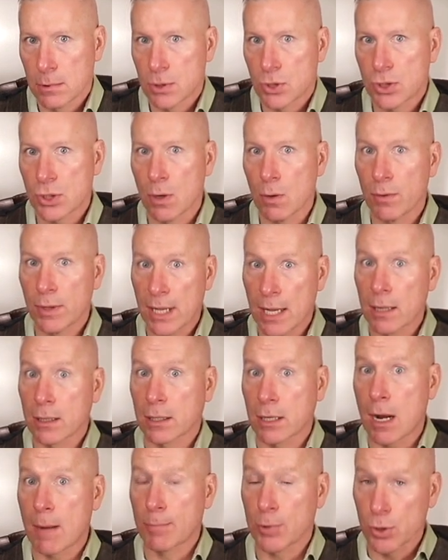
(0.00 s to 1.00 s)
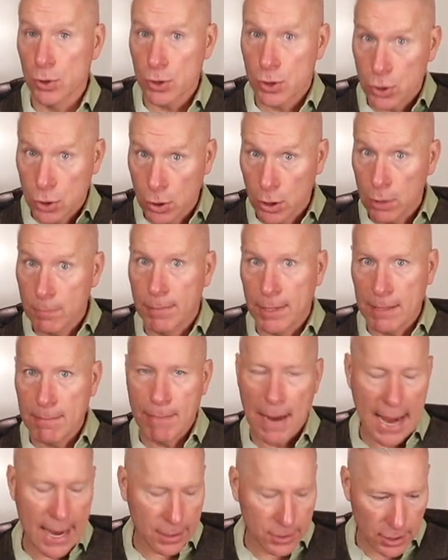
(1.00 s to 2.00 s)
so the helicopters could be
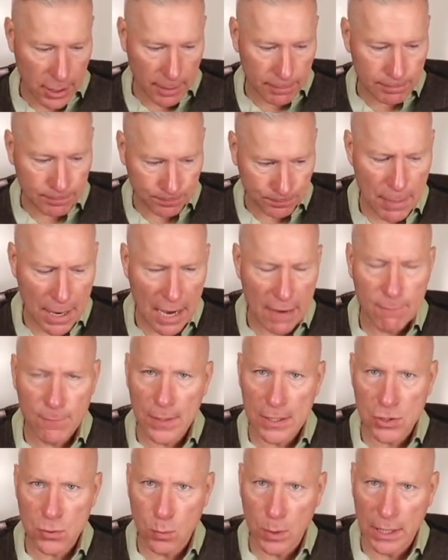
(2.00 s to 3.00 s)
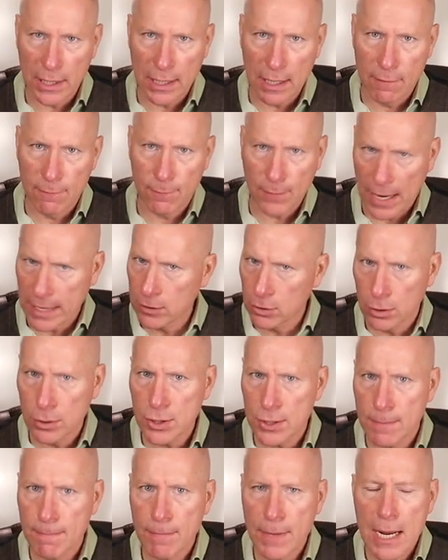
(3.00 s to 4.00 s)
backed up by fixed wing
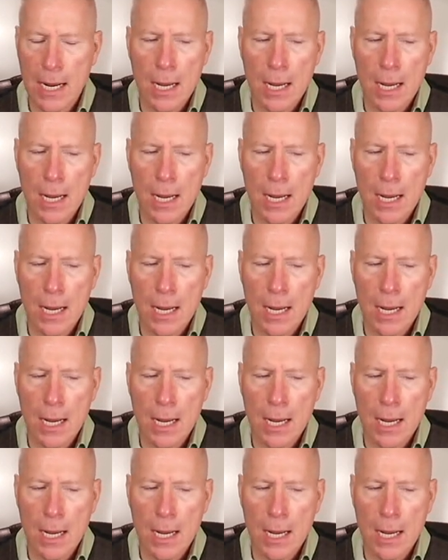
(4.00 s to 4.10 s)
fighters